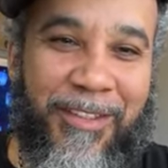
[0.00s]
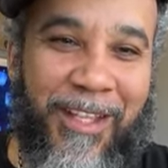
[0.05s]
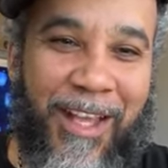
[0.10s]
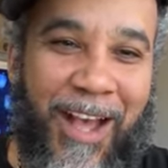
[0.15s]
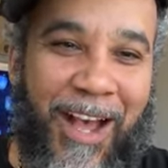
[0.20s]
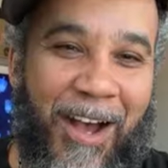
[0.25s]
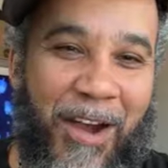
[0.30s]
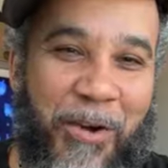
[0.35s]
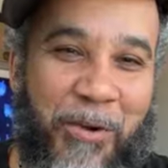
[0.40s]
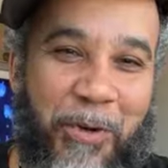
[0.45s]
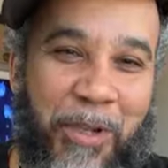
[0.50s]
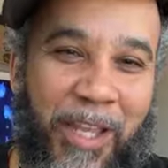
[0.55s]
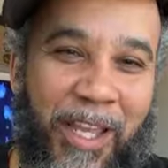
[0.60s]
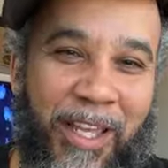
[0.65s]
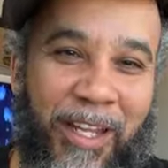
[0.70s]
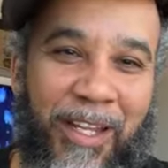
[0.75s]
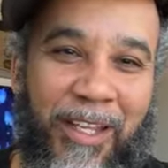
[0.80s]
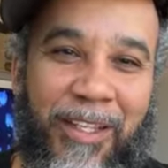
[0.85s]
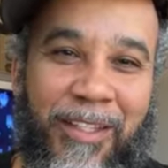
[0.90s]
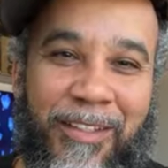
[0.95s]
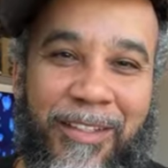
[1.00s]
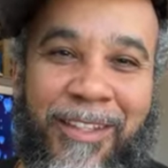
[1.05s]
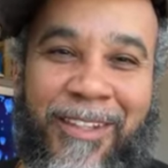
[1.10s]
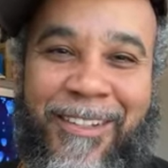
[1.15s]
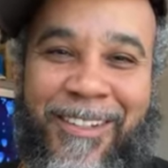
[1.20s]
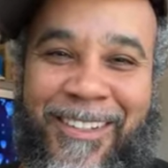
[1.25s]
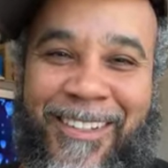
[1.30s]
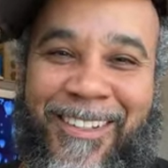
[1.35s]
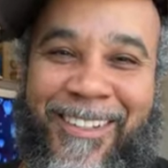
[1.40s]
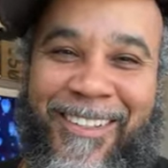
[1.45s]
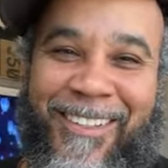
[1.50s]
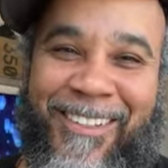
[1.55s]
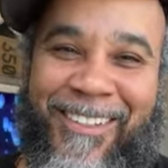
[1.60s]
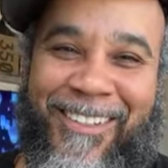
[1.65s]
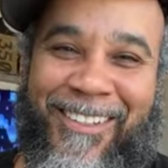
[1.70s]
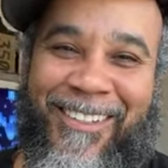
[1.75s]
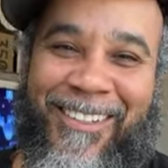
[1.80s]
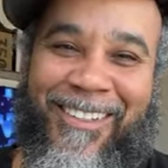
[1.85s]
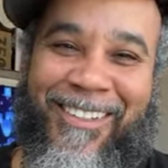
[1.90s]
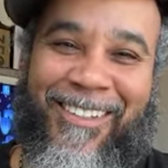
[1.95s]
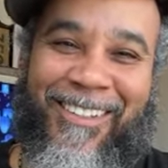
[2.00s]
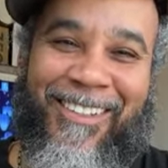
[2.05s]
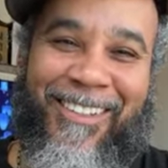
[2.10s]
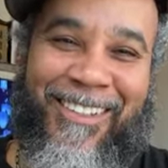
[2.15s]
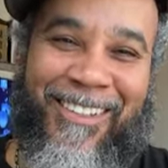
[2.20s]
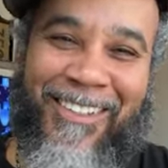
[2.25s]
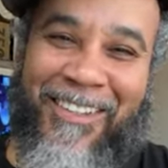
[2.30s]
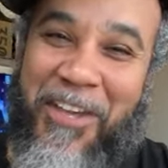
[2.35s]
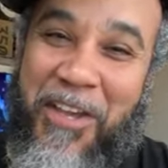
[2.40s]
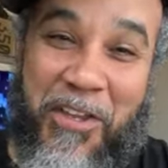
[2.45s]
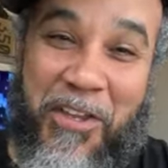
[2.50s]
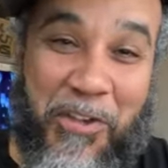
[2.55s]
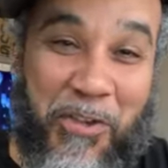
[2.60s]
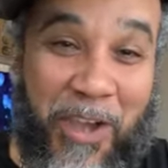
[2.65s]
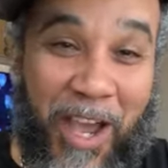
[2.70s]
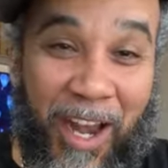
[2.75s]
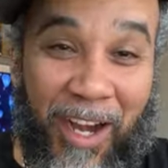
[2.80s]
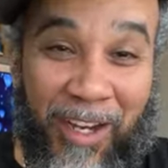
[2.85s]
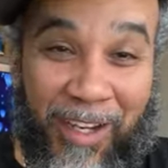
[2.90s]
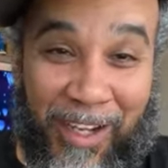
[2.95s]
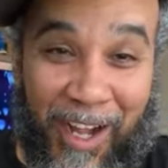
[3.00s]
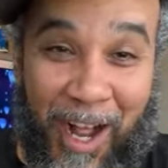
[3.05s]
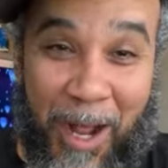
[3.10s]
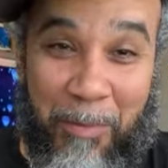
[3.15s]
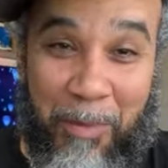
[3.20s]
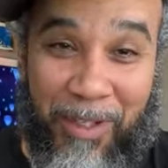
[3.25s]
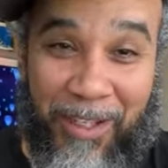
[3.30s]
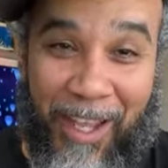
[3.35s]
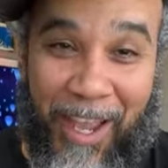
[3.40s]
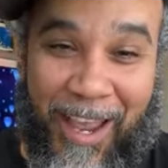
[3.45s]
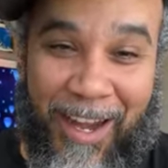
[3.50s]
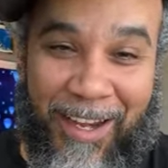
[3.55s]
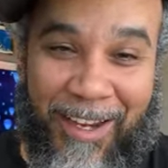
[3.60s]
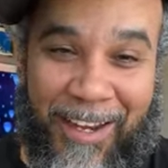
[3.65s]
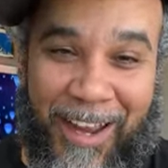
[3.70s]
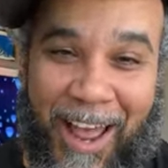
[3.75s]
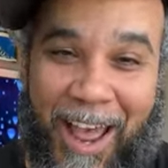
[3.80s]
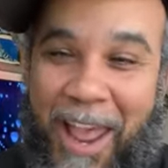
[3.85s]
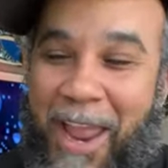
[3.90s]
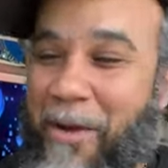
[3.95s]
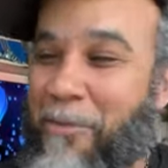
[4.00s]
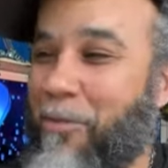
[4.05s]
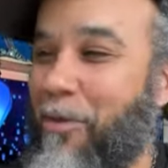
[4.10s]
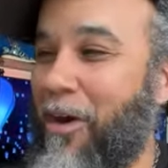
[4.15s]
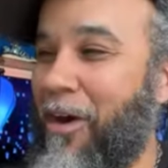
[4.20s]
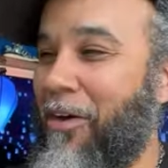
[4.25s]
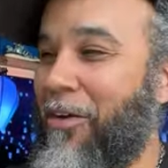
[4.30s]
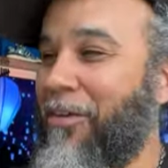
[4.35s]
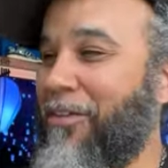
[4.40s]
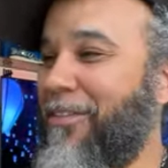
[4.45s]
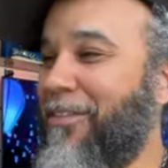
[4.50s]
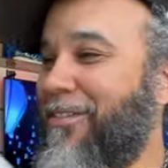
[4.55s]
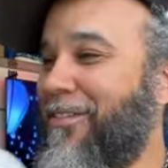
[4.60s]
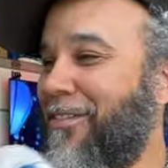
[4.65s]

I don't get it. you got a complicated name, bro.